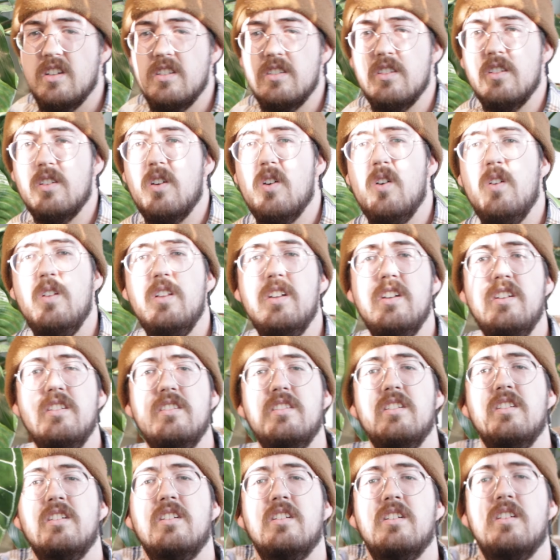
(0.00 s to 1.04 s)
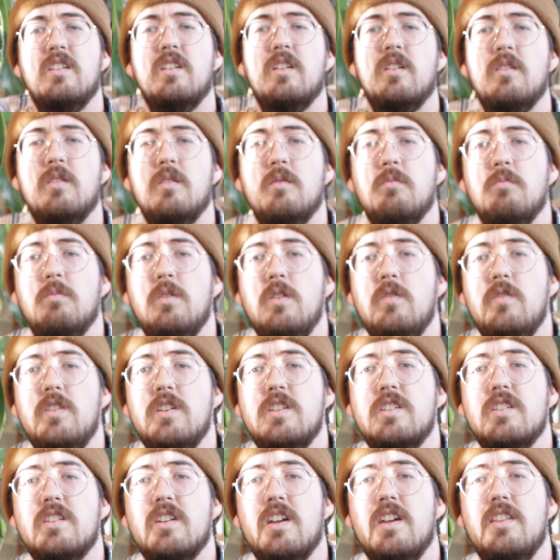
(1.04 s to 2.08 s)
so the goal is move
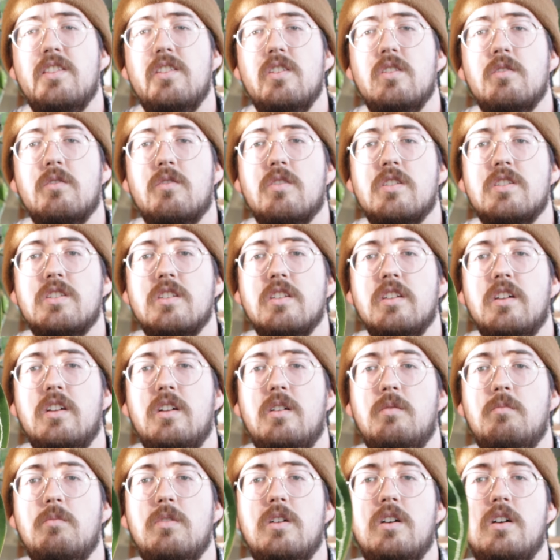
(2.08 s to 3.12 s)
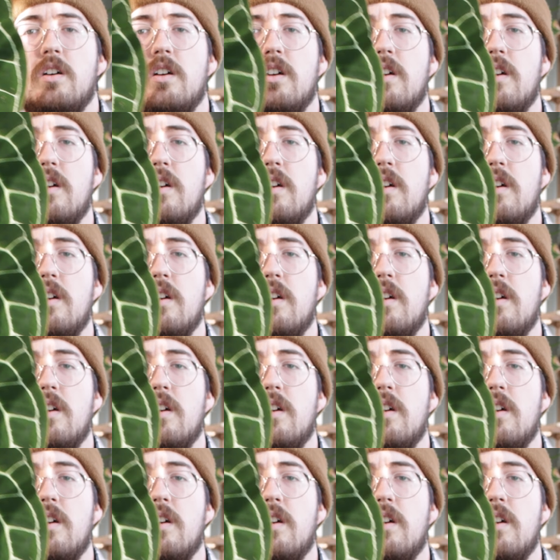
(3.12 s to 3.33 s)
this Anthurium crystallinum,